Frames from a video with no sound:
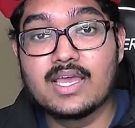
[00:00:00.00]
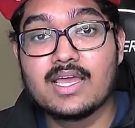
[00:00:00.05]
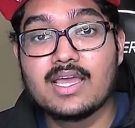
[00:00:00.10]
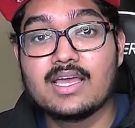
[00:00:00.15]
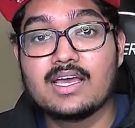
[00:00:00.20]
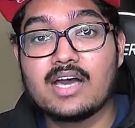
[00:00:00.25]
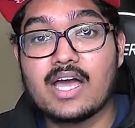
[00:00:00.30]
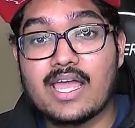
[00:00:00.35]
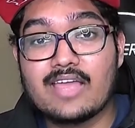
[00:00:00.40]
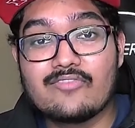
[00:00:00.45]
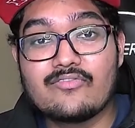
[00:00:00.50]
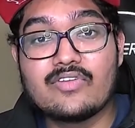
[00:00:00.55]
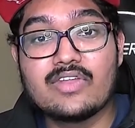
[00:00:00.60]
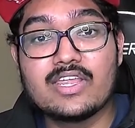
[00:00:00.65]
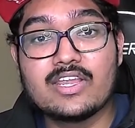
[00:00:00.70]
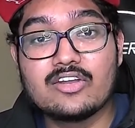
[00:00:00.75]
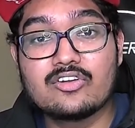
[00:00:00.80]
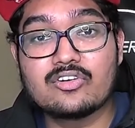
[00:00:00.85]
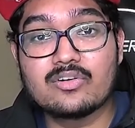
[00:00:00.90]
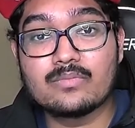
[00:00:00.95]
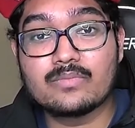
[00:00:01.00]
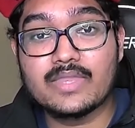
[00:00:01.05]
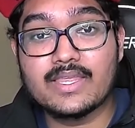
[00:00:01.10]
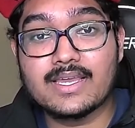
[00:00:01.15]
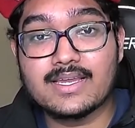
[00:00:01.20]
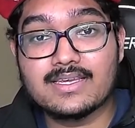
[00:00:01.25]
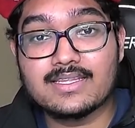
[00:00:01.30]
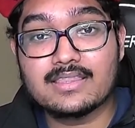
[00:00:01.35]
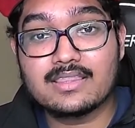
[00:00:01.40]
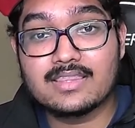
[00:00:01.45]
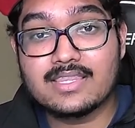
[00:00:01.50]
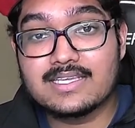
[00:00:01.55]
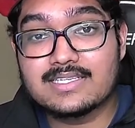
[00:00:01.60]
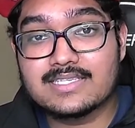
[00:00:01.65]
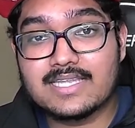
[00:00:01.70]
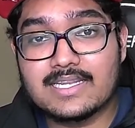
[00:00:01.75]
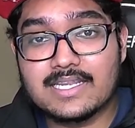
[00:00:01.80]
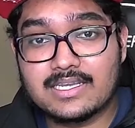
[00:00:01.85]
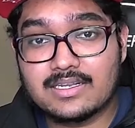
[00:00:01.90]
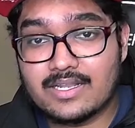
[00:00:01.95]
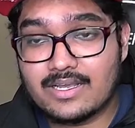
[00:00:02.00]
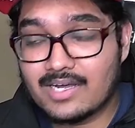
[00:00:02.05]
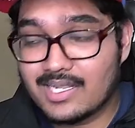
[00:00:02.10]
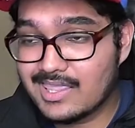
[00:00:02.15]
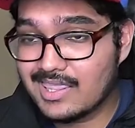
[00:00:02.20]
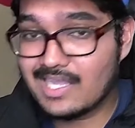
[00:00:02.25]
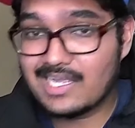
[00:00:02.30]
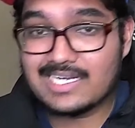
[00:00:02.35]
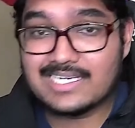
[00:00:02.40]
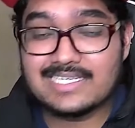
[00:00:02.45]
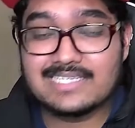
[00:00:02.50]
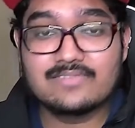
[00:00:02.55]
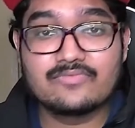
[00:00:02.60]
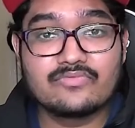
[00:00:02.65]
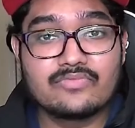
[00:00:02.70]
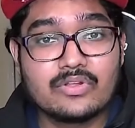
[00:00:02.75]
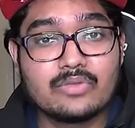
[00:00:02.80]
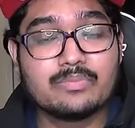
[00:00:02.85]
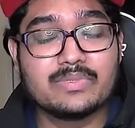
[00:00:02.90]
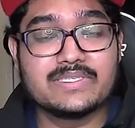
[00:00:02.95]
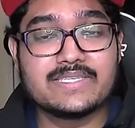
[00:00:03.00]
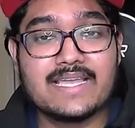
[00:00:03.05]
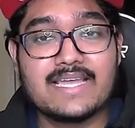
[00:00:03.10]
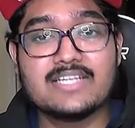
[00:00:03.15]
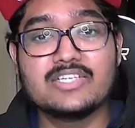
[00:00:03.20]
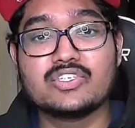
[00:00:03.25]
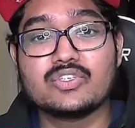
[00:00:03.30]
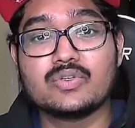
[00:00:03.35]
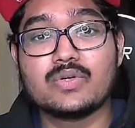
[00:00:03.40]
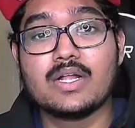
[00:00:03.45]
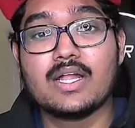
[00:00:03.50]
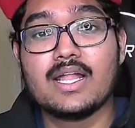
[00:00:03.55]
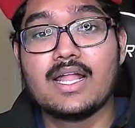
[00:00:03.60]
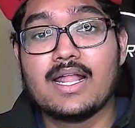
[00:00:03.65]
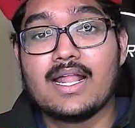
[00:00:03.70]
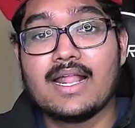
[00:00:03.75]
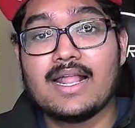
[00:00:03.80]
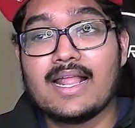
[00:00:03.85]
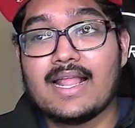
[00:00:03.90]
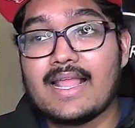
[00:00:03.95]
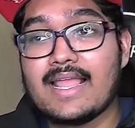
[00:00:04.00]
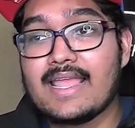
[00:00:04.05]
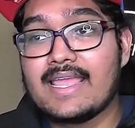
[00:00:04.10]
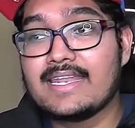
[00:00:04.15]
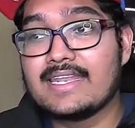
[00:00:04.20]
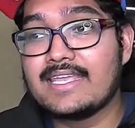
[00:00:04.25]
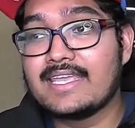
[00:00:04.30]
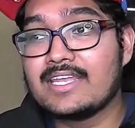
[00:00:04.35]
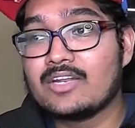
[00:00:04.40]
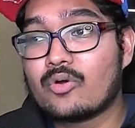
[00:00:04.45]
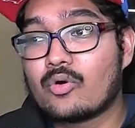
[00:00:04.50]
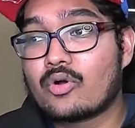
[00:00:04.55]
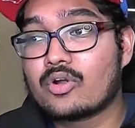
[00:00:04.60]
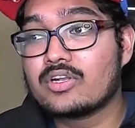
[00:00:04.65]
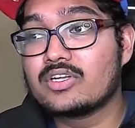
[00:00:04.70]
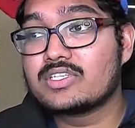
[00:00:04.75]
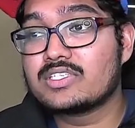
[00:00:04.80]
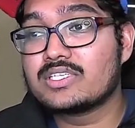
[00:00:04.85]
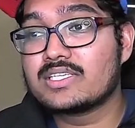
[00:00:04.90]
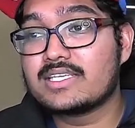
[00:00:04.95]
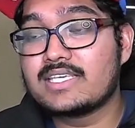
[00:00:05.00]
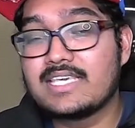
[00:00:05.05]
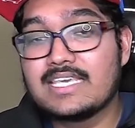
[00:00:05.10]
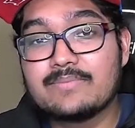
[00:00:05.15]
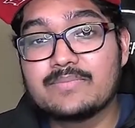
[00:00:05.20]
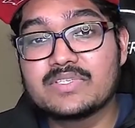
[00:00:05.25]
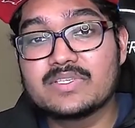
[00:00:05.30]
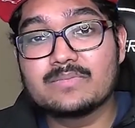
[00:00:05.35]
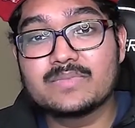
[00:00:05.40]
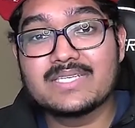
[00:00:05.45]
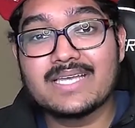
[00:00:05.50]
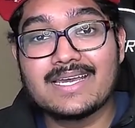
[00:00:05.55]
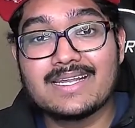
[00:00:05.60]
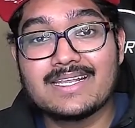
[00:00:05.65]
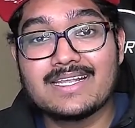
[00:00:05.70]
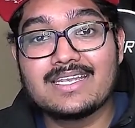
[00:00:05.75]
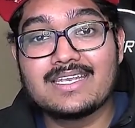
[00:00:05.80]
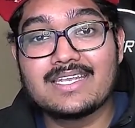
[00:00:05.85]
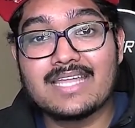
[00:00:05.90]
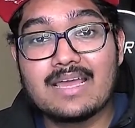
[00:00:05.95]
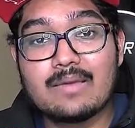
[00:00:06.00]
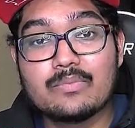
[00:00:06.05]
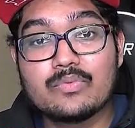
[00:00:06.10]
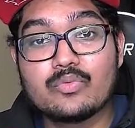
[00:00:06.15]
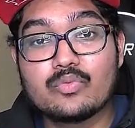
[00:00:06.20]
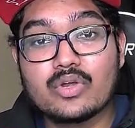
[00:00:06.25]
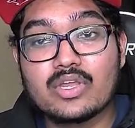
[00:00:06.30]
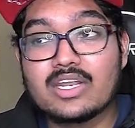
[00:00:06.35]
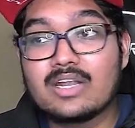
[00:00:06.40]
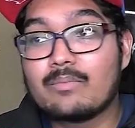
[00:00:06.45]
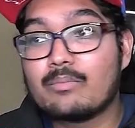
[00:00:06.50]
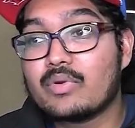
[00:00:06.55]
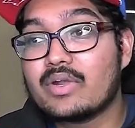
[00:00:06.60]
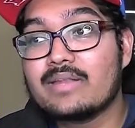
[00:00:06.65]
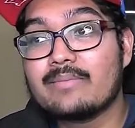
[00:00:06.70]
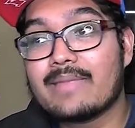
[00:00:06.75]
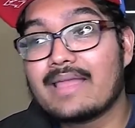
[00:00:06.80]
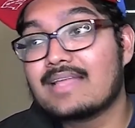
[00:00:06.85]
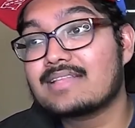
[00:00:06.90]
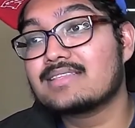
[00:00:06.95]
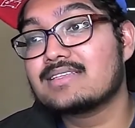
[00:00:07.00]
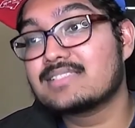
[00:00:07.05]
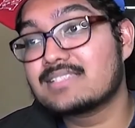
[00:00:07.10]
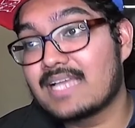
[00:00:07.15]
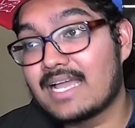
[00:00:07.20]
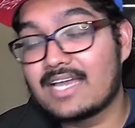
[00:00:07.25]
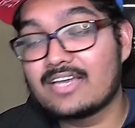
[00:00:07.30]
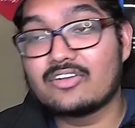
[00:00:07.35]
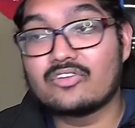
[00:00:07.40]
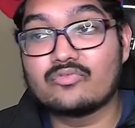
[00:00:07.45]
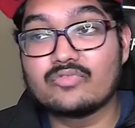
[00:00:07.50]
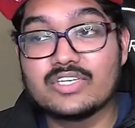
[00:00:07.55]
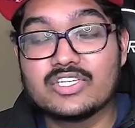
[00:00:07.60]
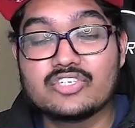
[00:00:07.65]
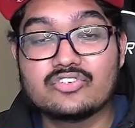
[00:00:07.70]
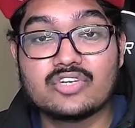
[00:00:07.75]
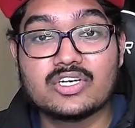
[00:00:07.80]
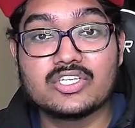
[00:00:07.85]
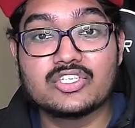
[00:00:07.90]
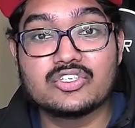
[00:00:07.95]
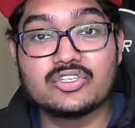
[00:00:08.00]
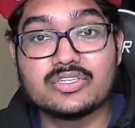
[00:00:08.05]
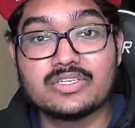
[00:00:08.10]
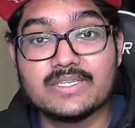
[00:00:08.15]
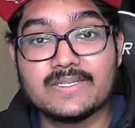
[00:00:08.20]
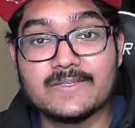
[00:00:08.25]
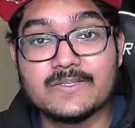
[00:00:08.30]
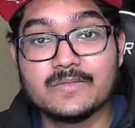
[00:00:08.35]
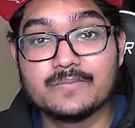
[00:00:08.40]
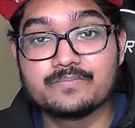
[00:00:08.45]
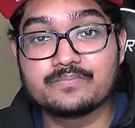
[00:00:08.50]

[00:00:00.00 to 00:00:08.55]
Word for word: Evan Engram, that could thinks that it could unlock his full potential. And in order to keep some tight end depth, we're going to bring back this guy on a restructured deal.